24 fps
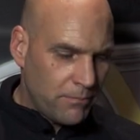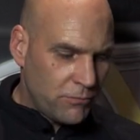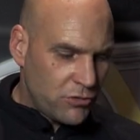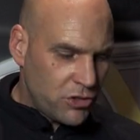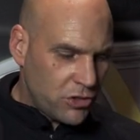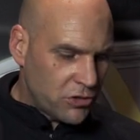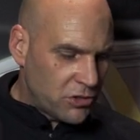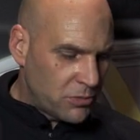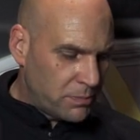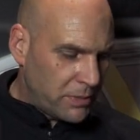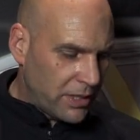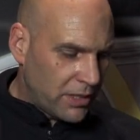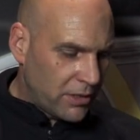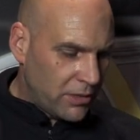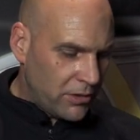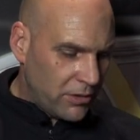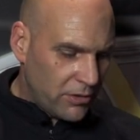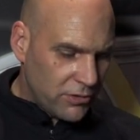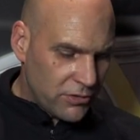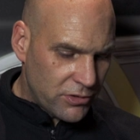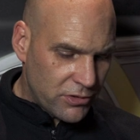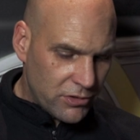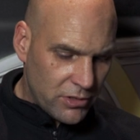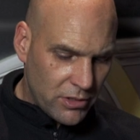just
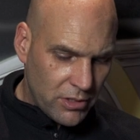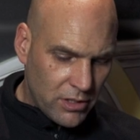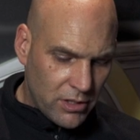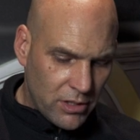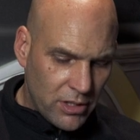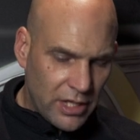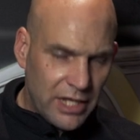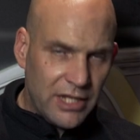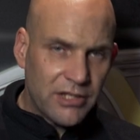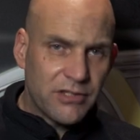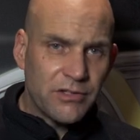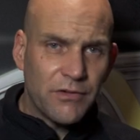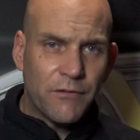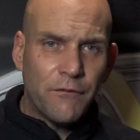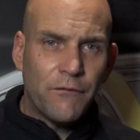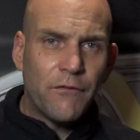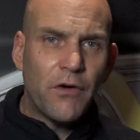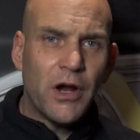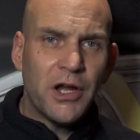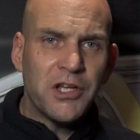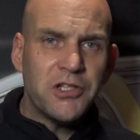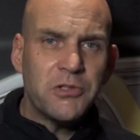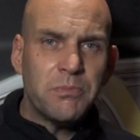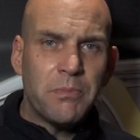because it's a
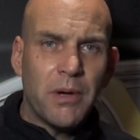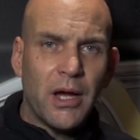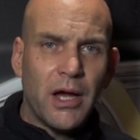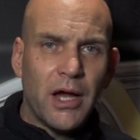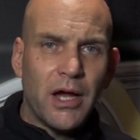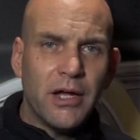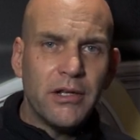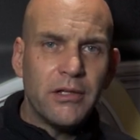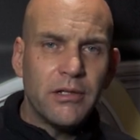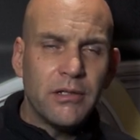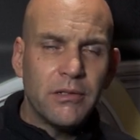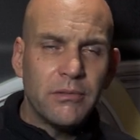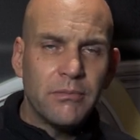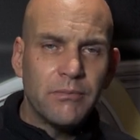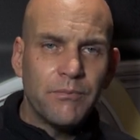fresh pad